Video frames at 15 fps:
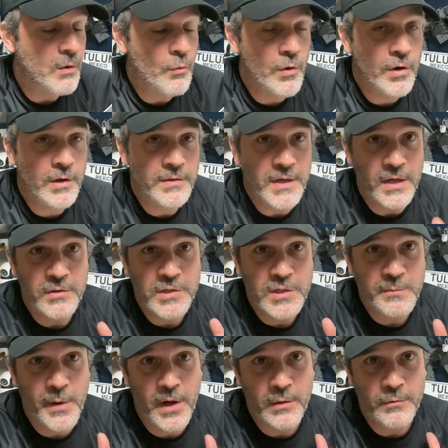We're on the other
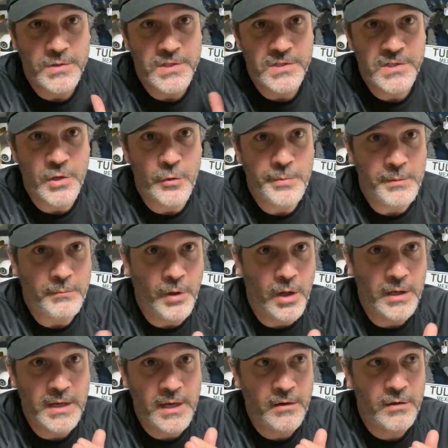spawn, which is the open
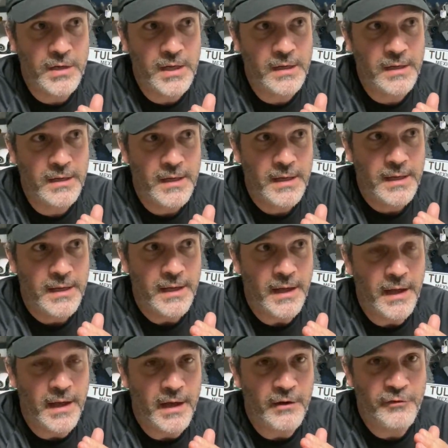block area.
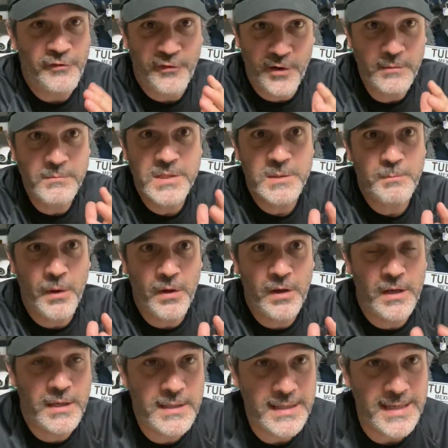From
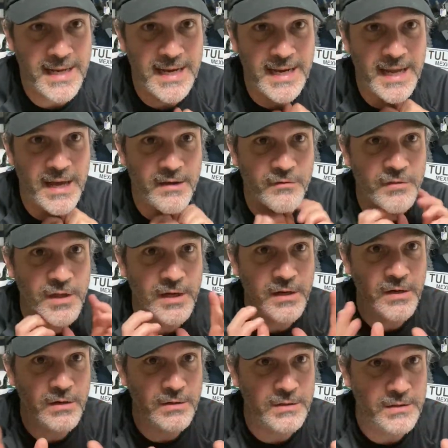spawn, getting out of
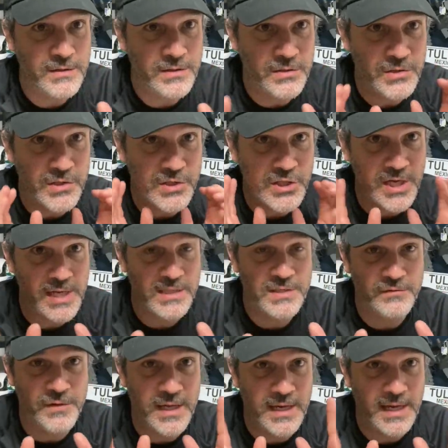there, there's a chance
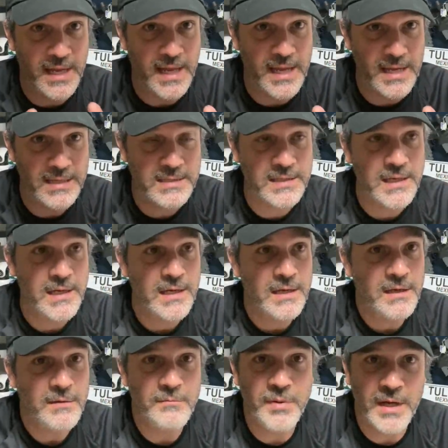of getting hit,
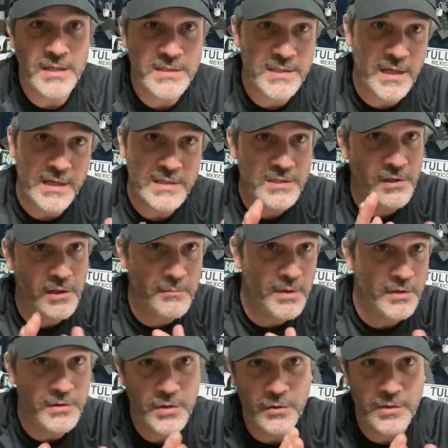but it's all
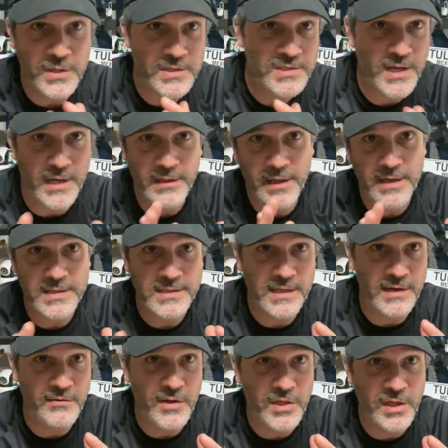about knowing the sight lines
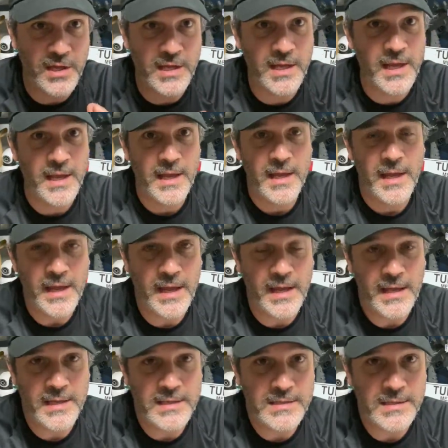and everything.
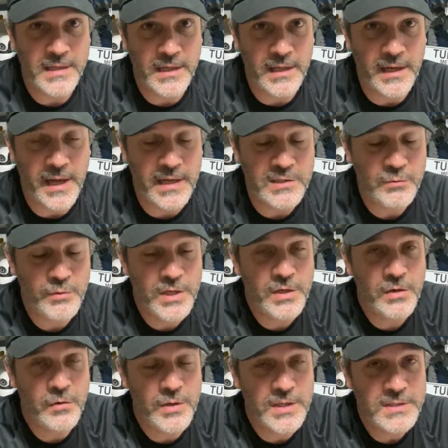And as we
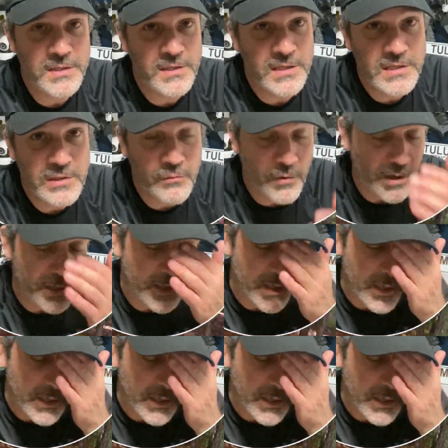go into this one,